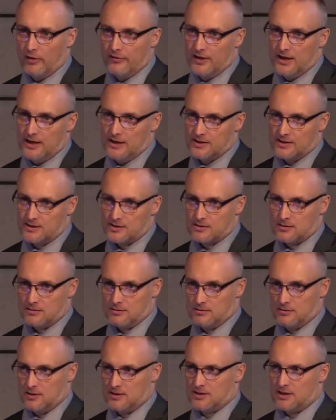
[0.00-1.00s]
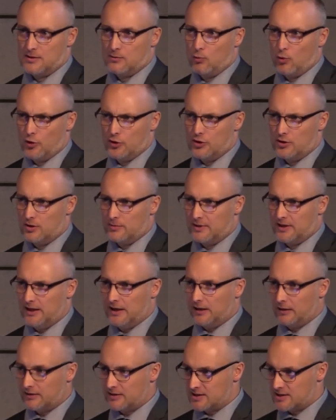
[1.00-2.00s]
of these. As I warned you at the
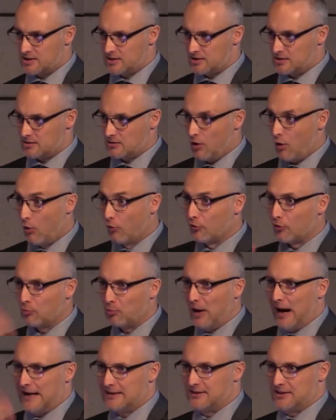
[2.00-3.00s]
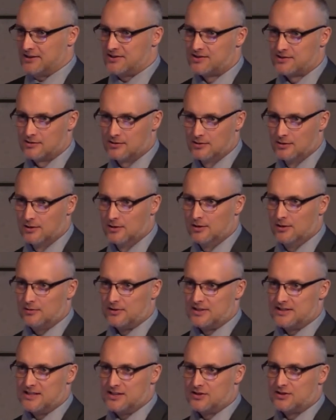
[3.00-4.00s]
beginning, this is over practice,
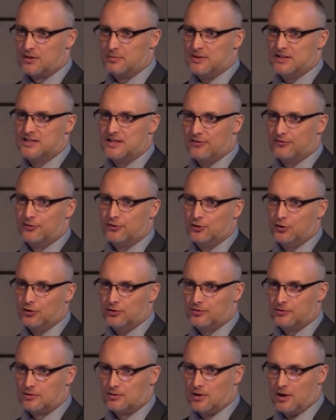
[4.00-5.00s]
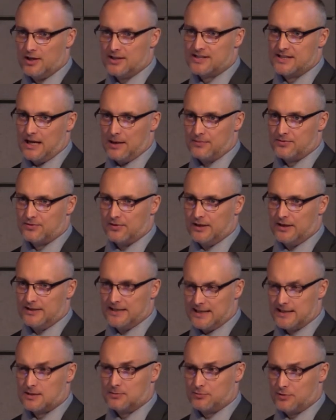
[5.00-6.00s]
because these can be difficult concepts, right? It
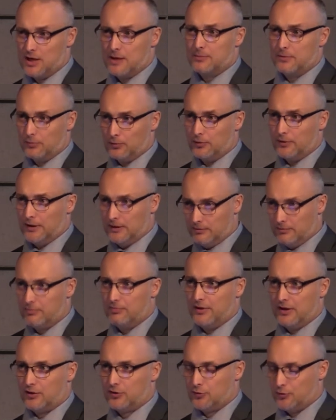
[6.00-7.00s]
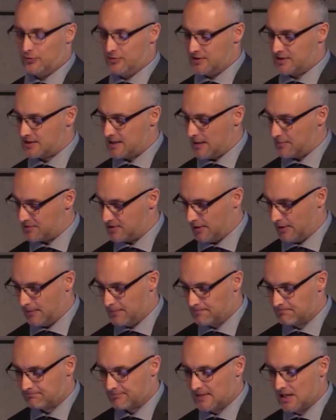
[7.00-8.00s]
takes some time to really think through the steps here.
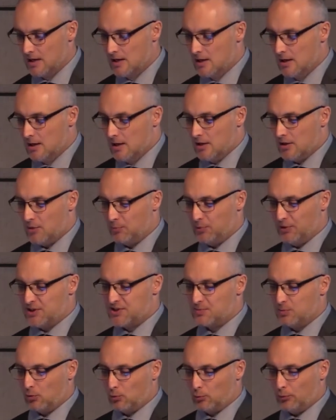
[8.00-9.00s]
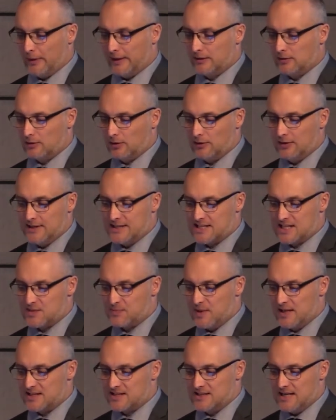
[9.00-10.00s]
The principal regularly
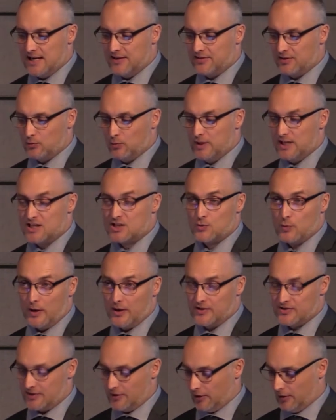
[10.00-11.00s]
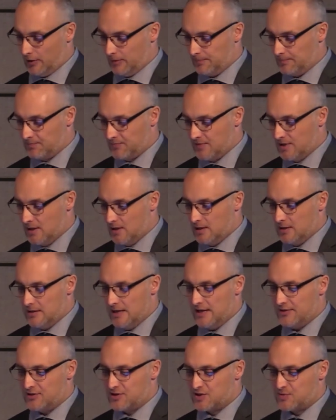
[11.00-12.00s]
suspends Nathan when he swears at her.
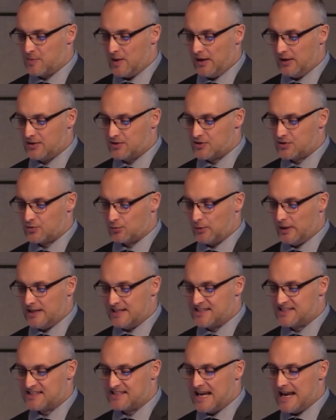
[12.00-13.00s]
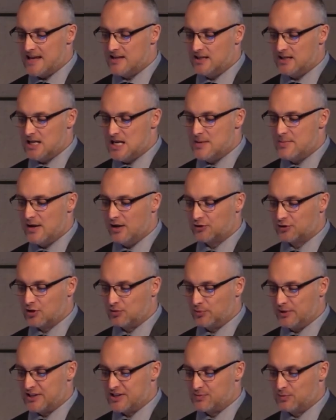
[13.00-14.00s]
Nathan's parents write a scathing email to the
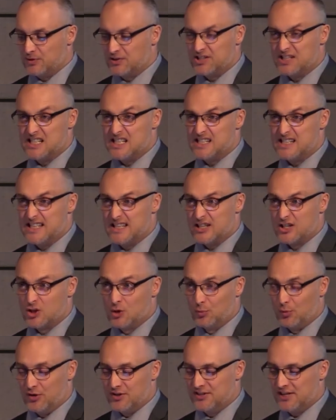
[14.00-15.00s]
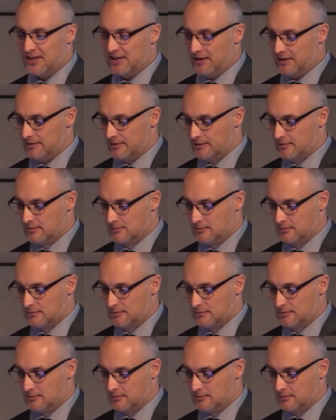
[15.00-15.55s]
principal and CC the superintendent.